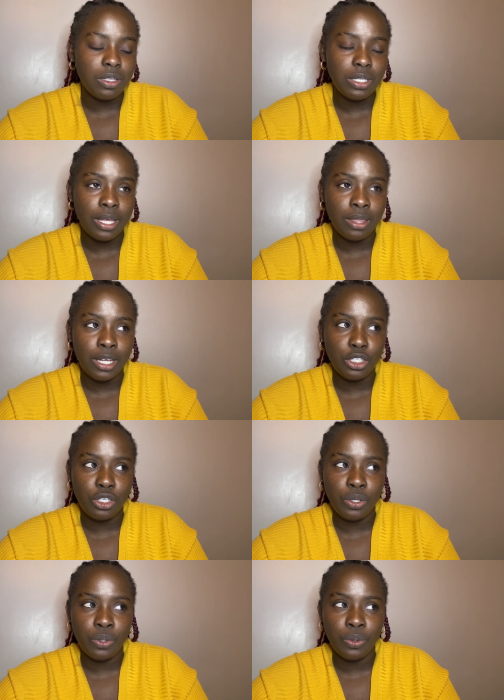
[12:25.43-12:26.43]
send that
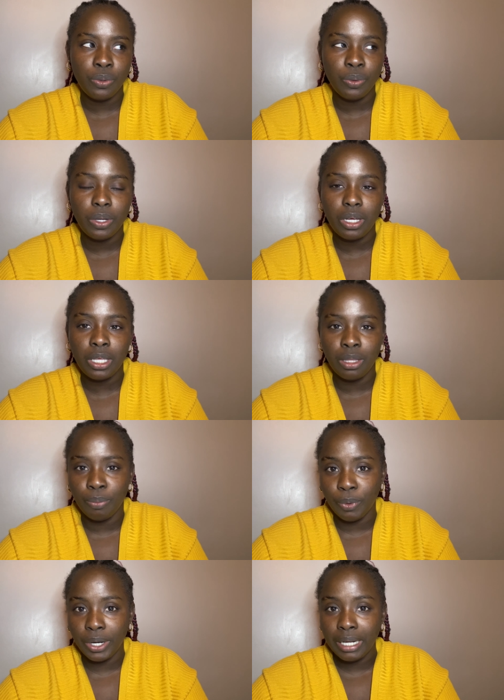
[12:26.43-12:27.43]
to you in the
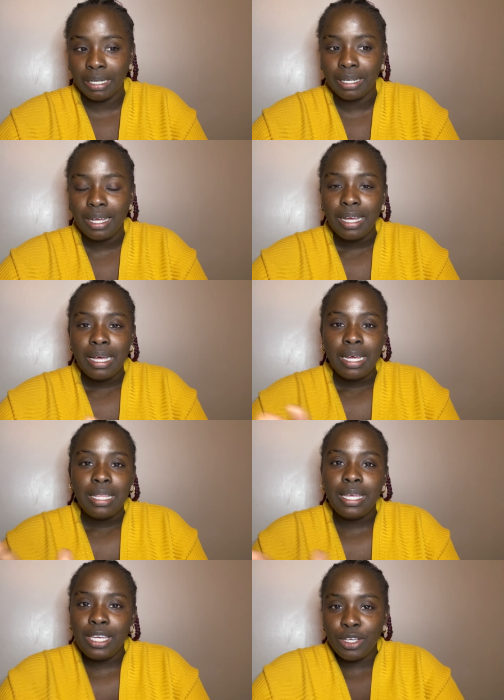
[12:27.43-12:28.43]
morning.
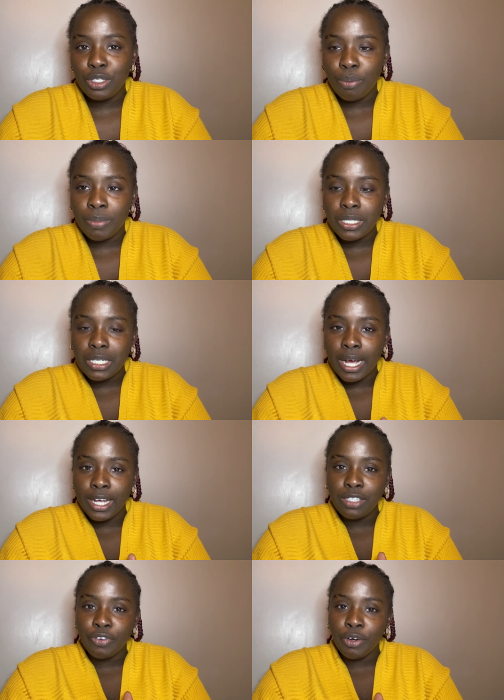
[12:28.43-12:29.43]
Thank you so much
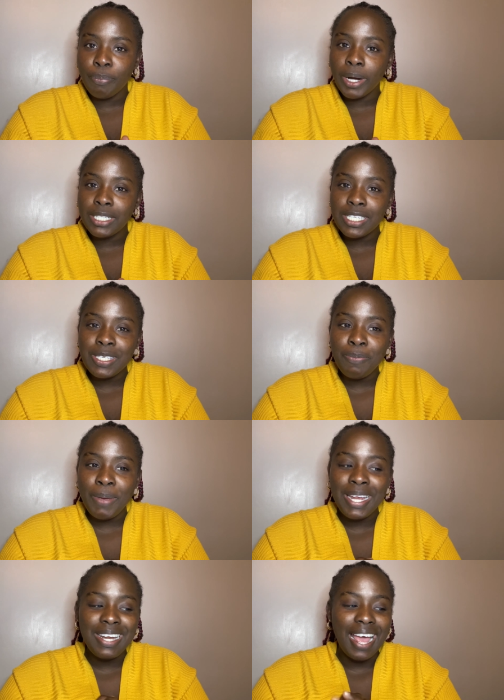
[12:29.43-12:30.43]
guys for
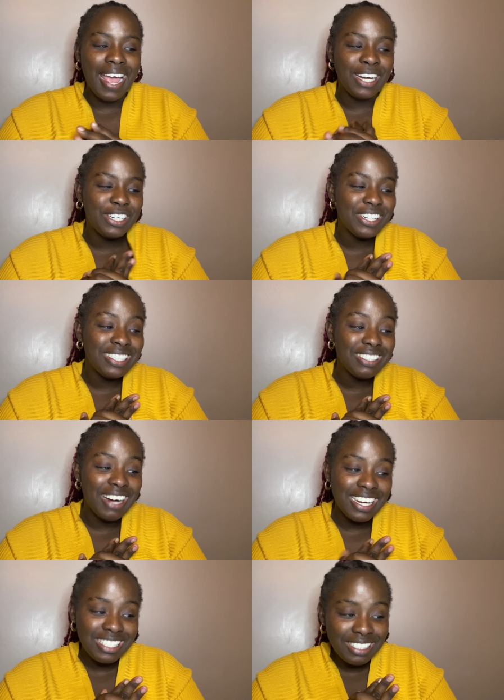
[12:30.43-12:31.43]
participating, and
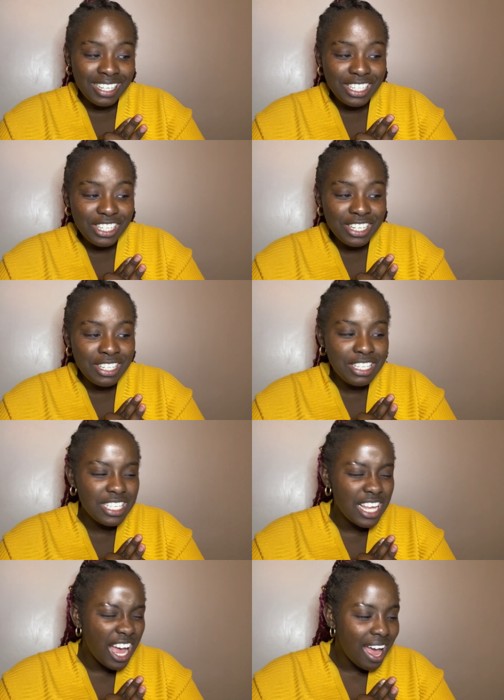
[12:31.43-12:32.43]
congratulations.
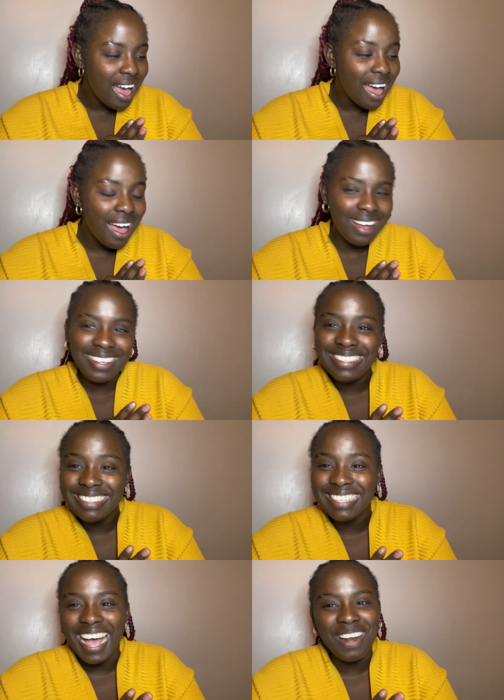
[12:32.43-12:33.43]
Ice.
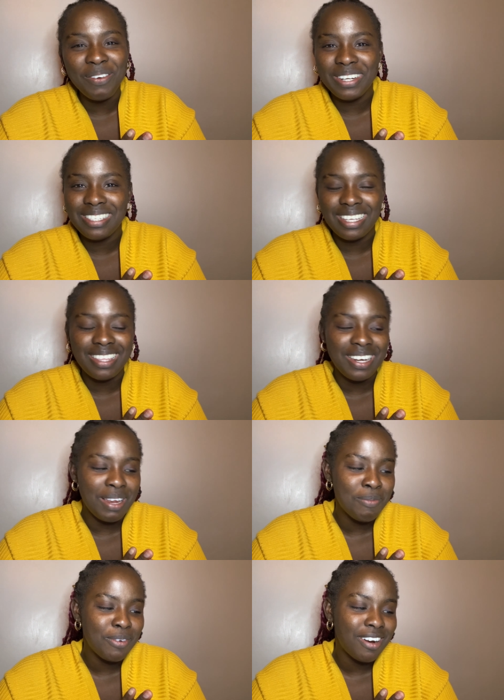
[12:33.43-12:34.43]
I don't want to say the
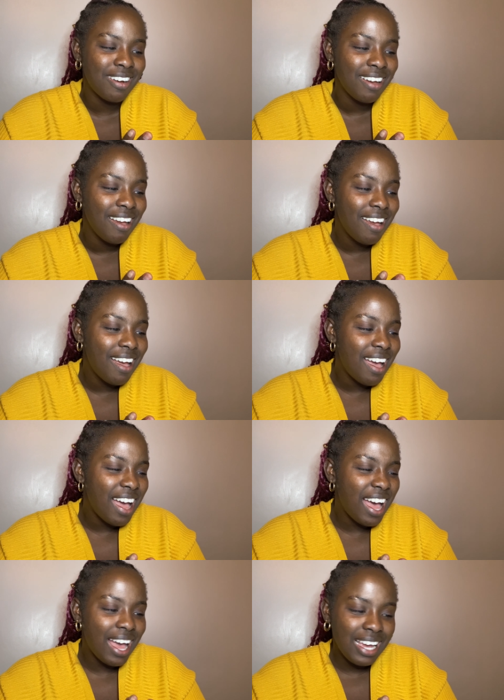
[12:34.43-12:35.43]
name wrong.
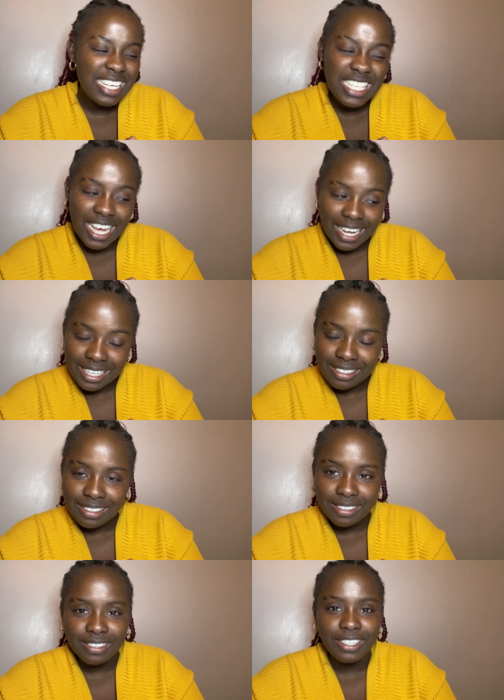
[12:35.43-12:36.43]
Ice Ice,
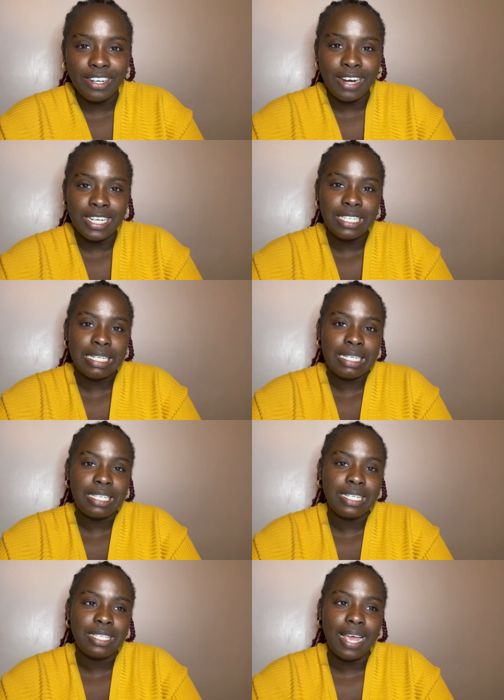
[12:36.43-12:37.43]

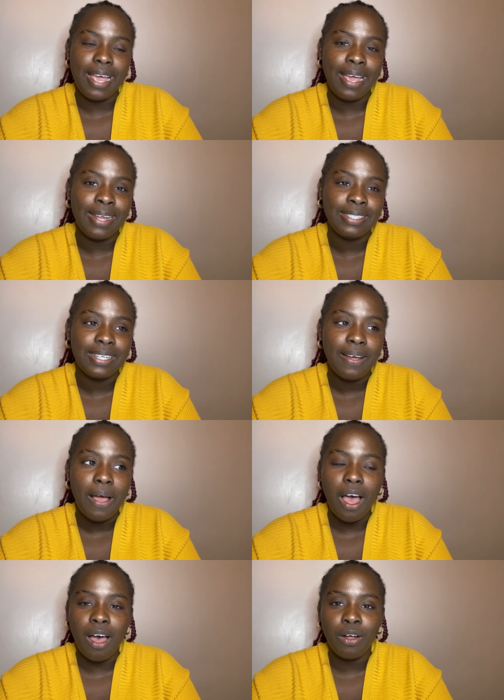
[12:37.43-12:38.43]
congratulations, and
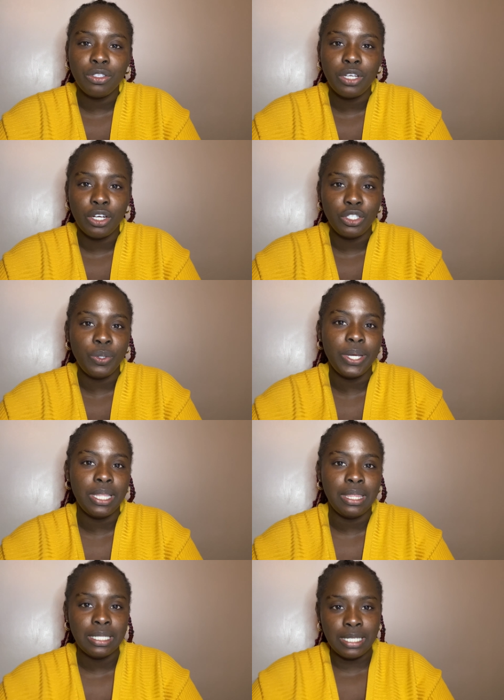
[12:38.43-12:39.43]
I'll talk to you
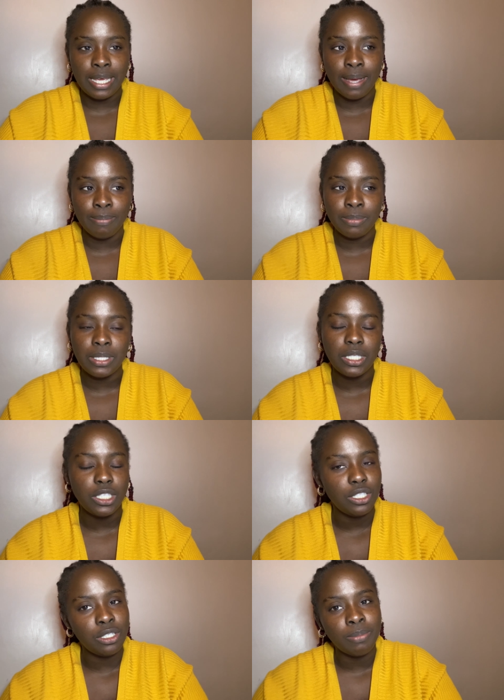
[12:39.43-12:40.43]
in the D Ms
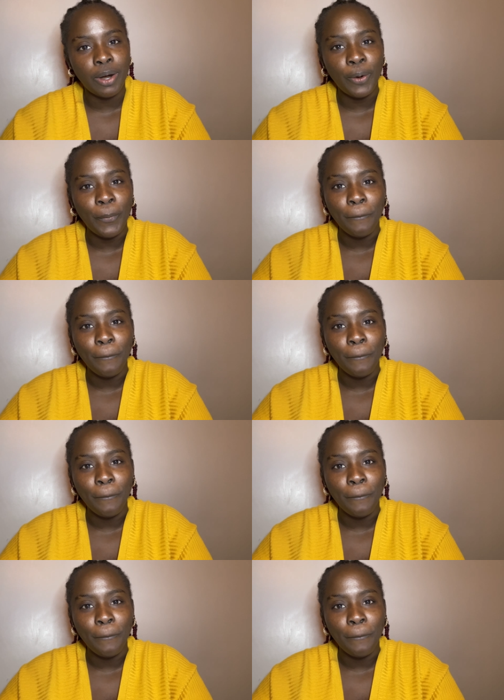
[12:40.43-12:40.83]
tomorrow.